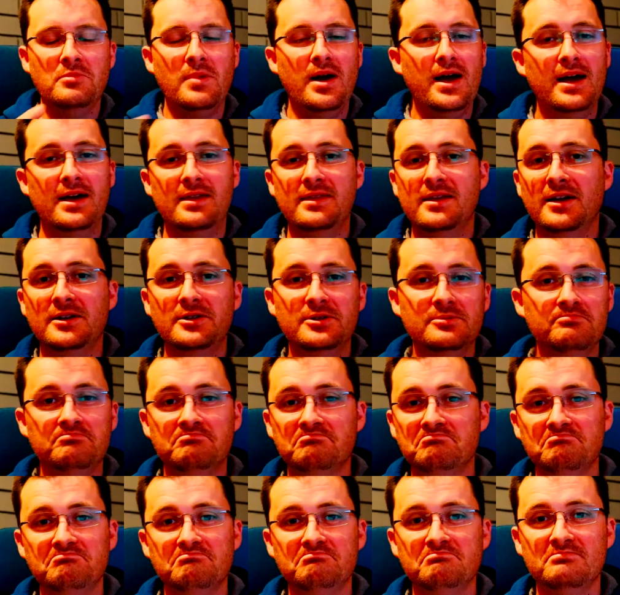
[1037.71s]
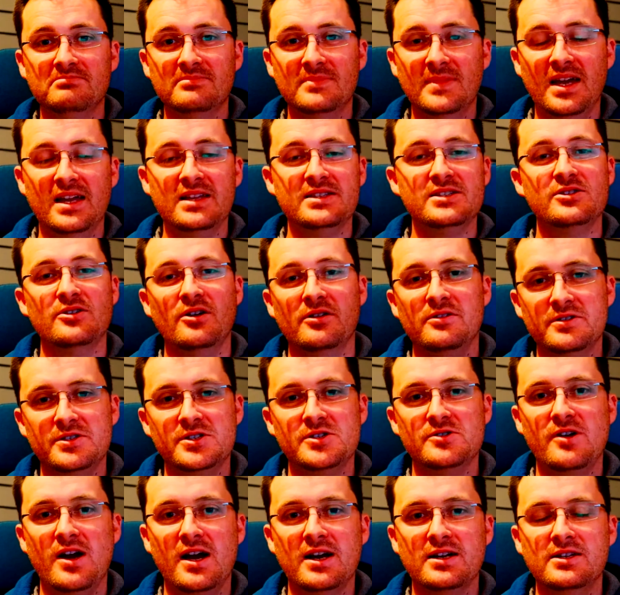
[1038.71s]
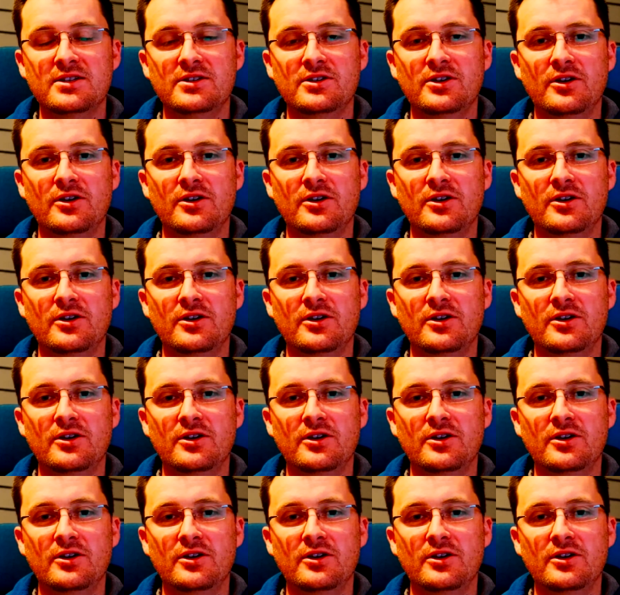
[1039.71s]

and then it's not distracting